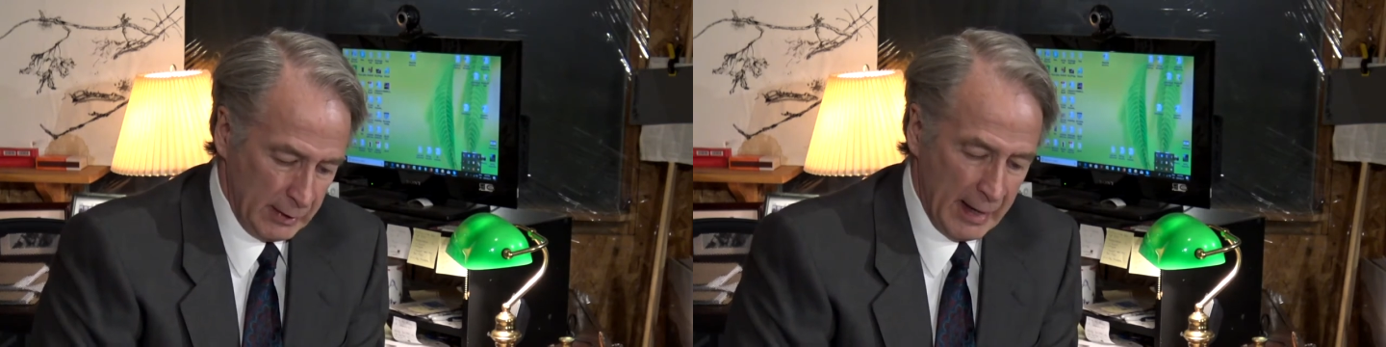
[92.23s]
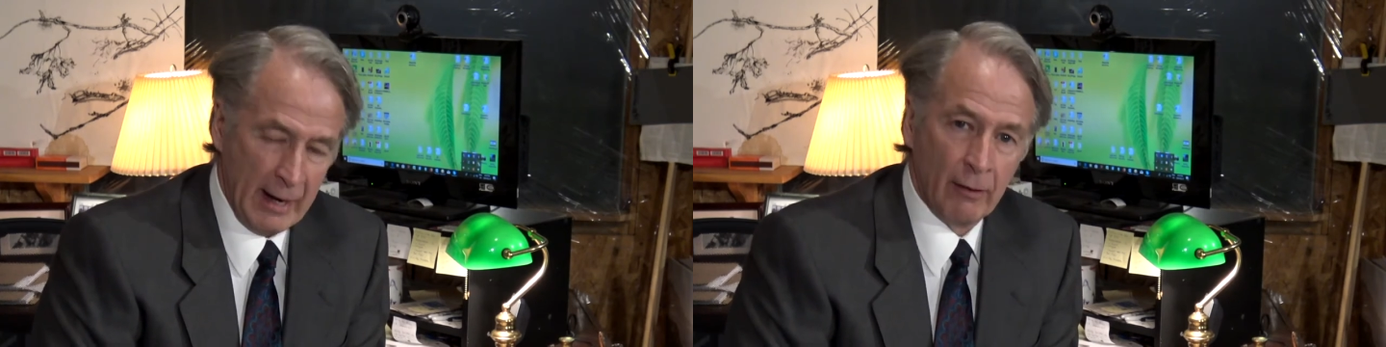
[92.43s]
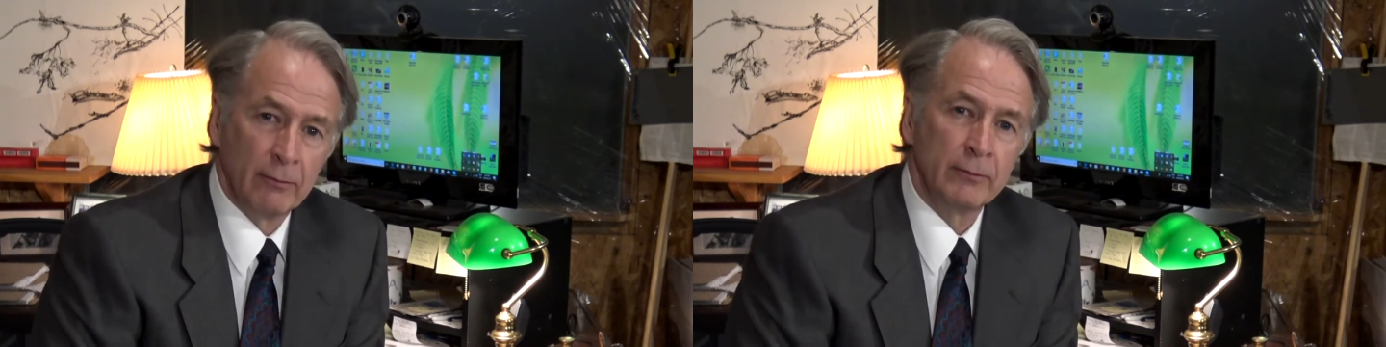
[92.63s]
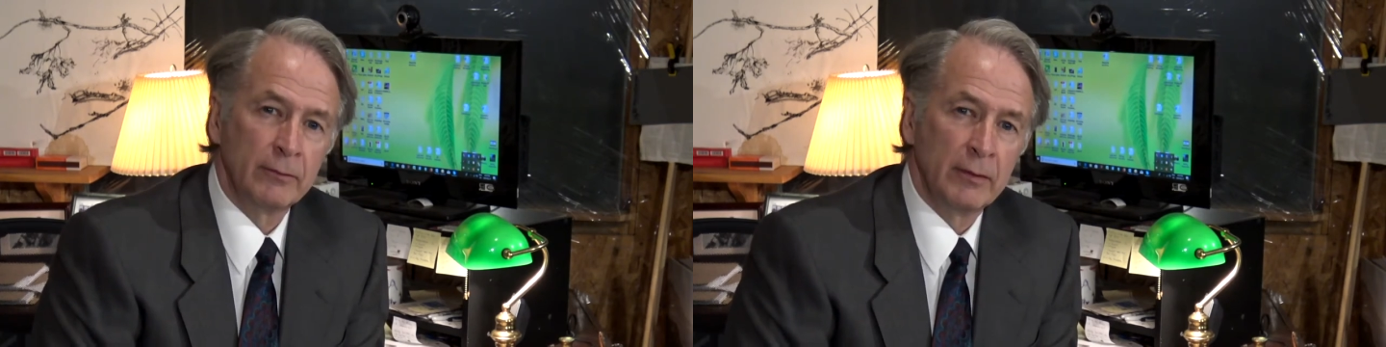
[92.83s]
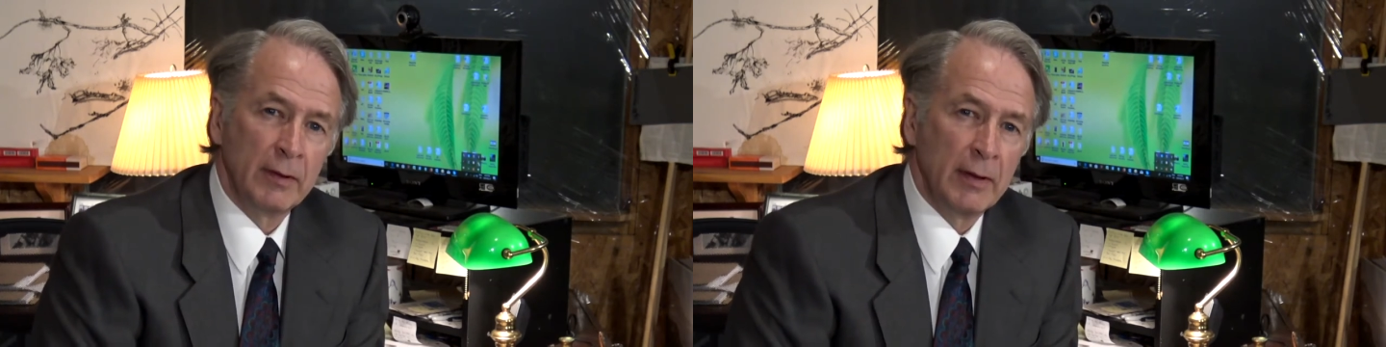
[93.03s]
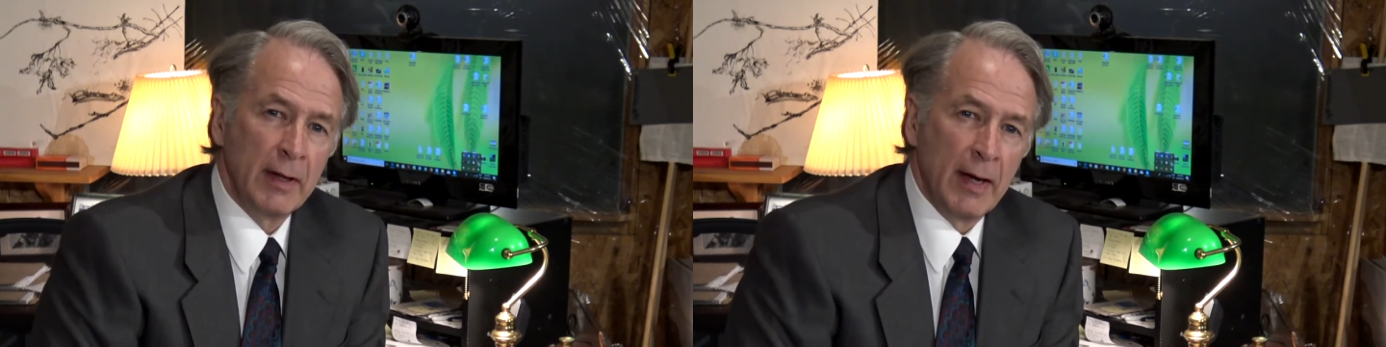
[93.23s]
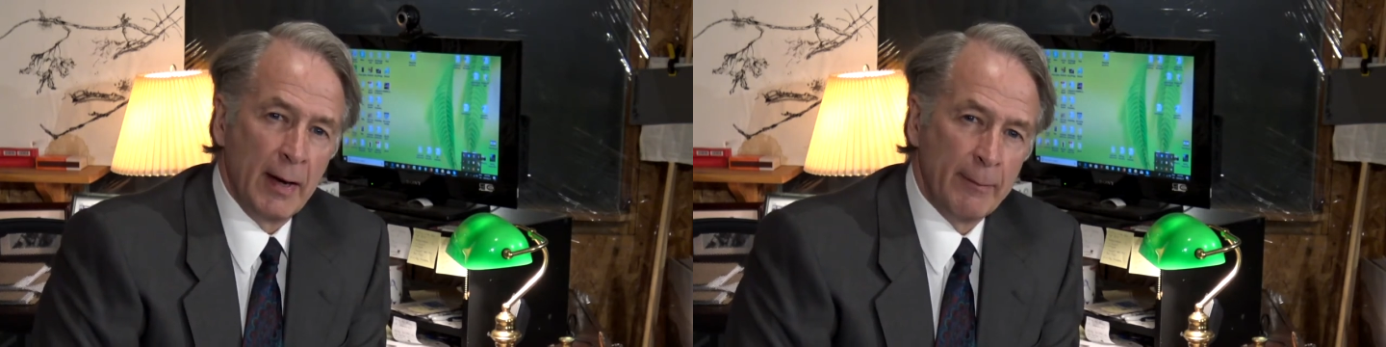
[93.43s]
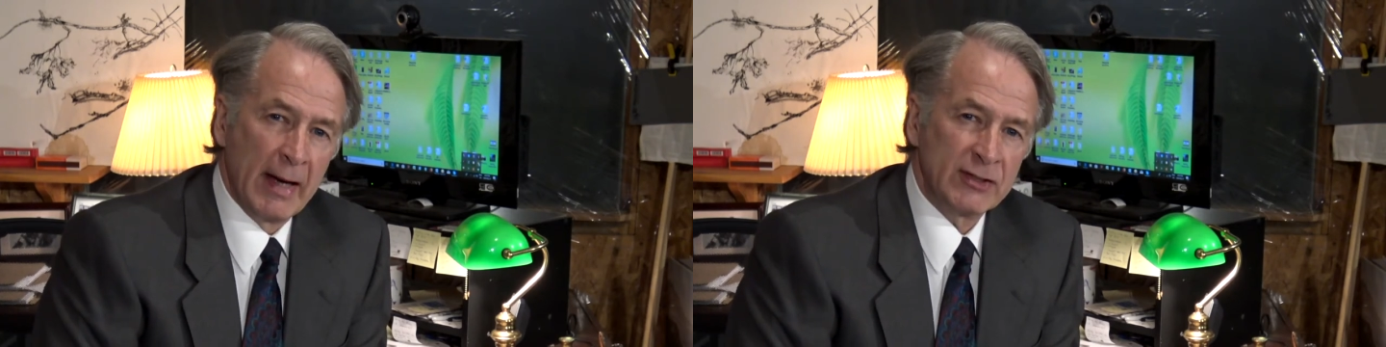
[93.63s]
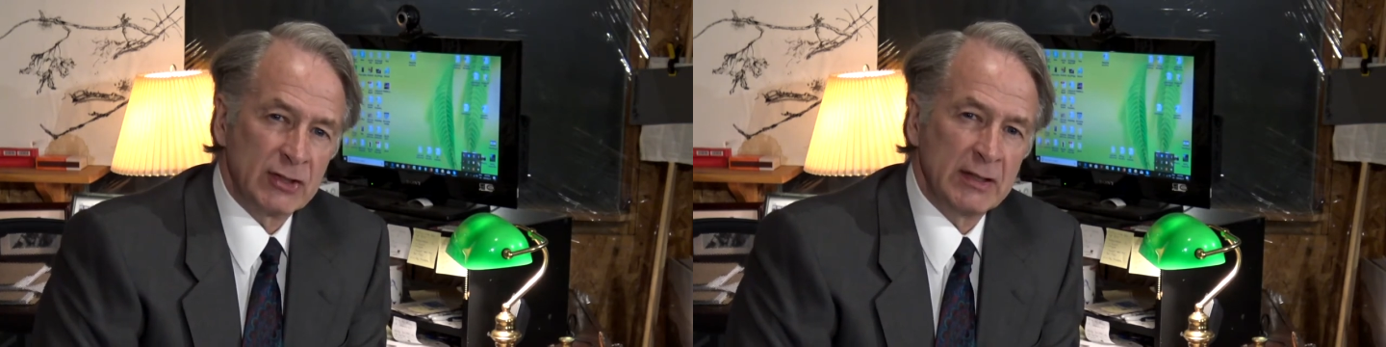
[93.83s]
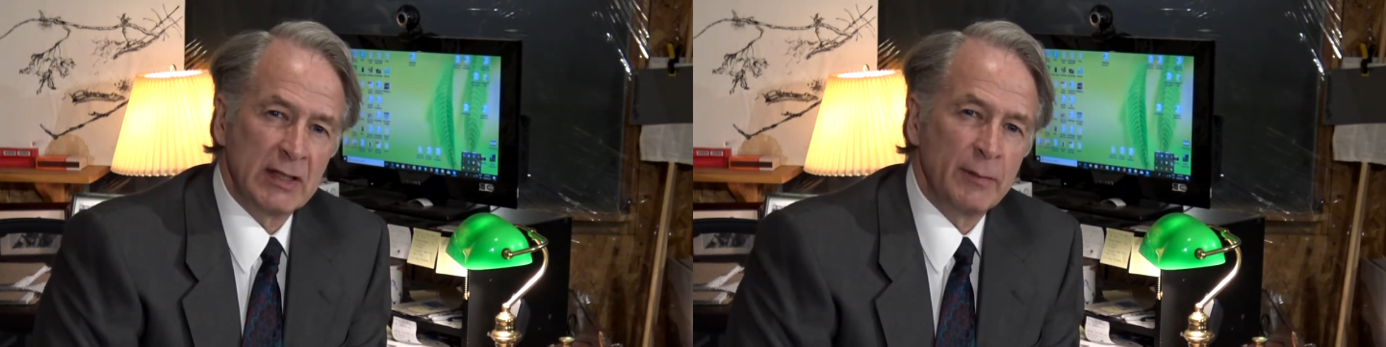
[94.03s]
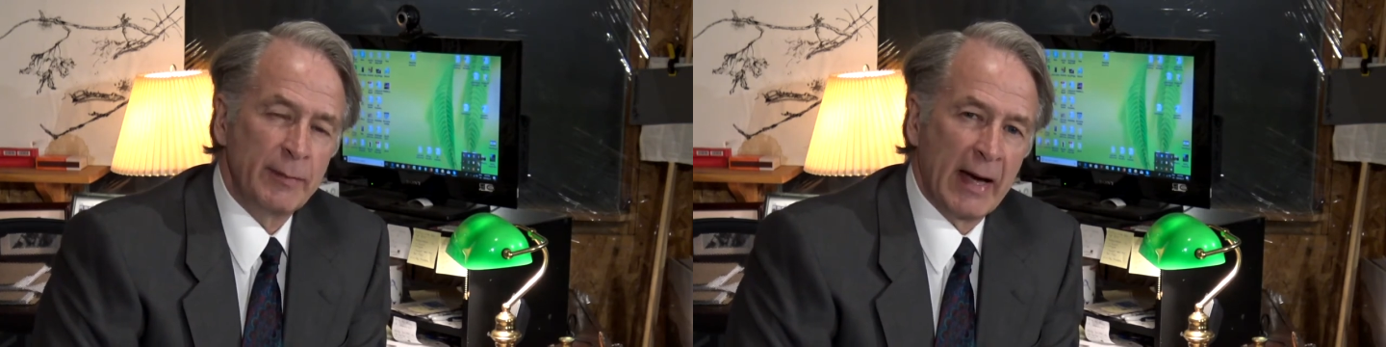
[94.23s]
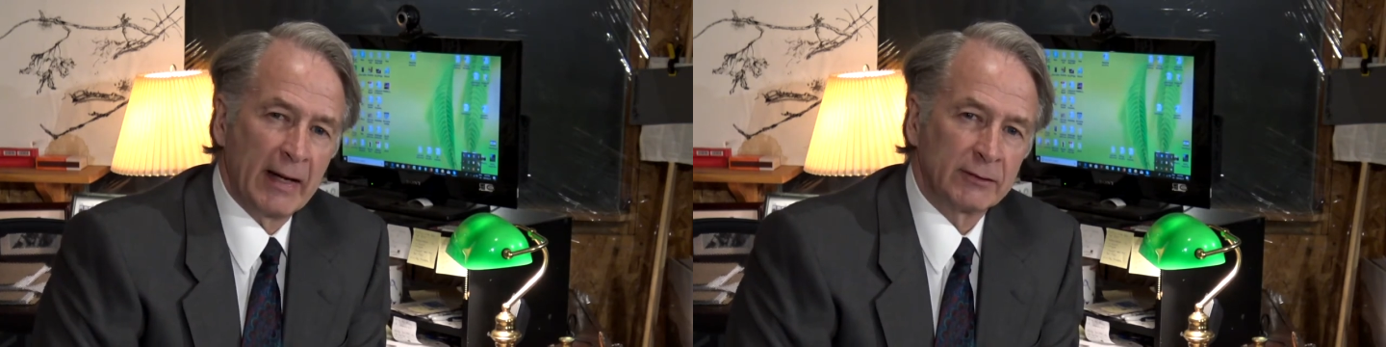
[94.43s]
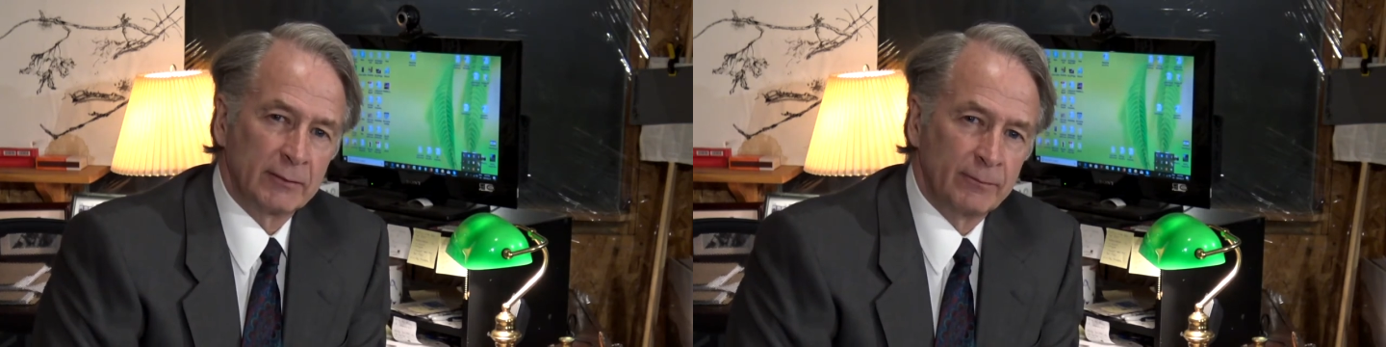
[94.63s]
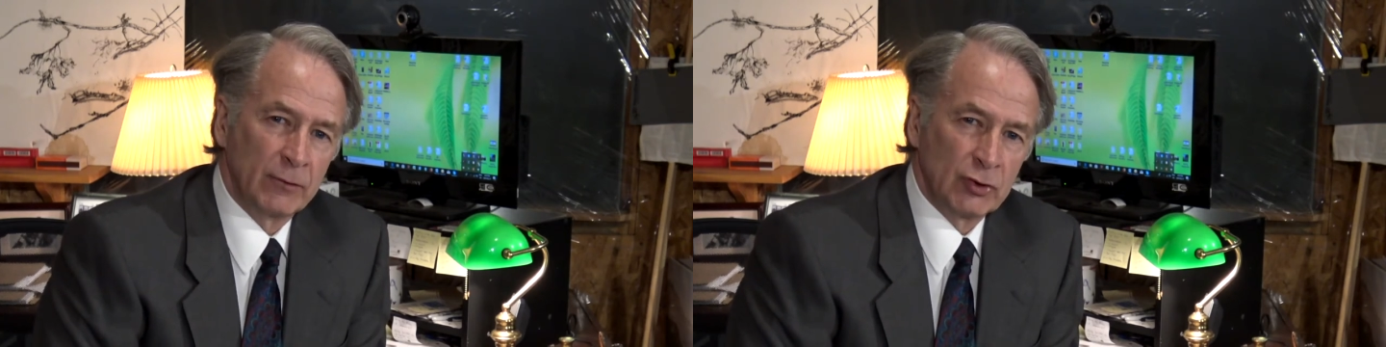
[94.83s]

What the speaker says: Now, imagine the impact